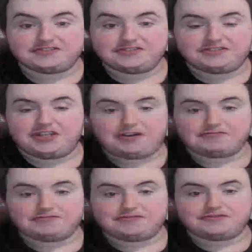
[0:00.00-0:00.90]
you know.
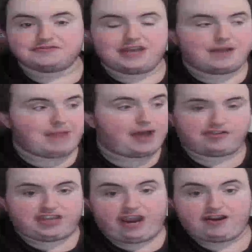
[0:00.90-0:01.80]
And Myles
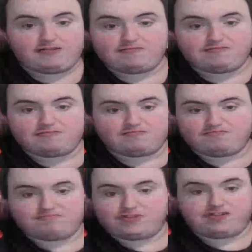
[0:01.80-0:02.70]
Garrett
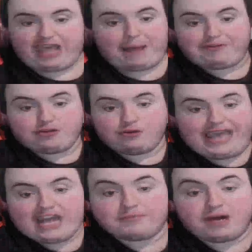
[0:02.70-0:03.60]
just absolutely
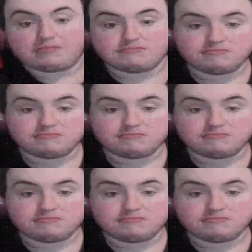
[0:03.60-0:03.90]
ate him up.